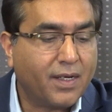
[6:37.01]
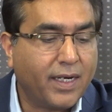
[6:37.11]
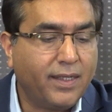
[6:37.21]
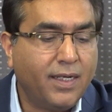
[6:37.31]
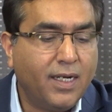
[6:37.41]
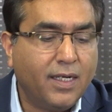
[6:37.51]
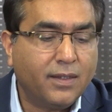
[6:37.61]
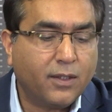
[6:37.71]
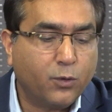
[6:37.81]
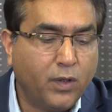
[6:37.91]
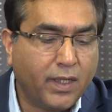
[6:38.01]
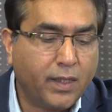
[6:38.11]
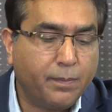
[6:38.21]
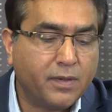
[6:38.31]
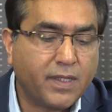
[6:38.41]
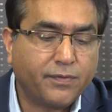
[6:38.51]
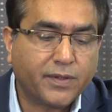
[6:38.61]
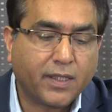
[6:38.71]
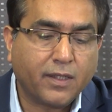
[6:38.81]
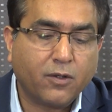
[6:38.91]
Right? The ruling Liberals have
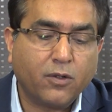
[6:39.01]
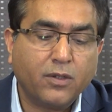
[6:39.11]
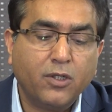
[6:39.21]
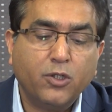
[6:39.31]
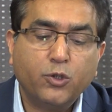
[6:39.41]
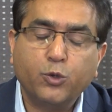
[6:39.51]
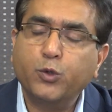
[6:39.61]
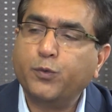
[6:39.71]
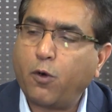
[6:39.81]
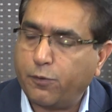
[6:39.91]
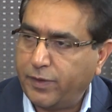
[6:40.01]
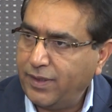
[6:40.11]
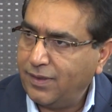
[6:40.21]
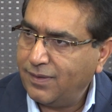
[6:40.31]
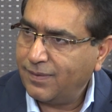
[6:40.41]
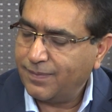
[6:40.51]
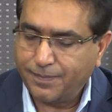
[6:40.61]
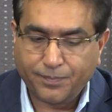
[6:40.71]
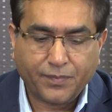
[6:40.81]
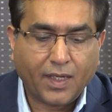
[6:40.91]
settled on choose forward
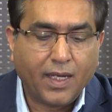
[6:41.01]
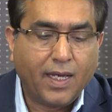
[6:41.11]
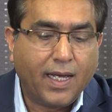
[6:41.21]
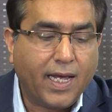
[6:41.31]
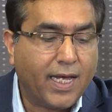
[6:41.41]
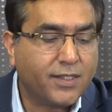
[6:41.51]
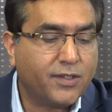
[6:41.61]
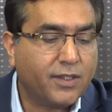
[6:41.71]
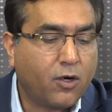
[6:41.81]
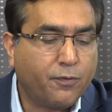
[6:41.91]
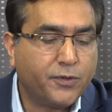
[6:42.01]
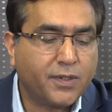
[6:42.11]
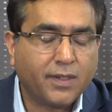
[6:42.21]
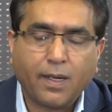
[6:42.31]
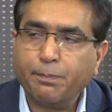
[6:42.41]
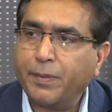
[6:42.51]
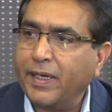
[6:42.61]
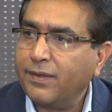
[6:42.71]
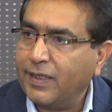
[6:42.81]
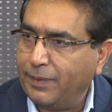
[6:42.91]
as their official
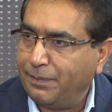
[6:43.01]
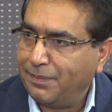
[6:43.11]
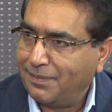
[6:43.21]
campaign theme.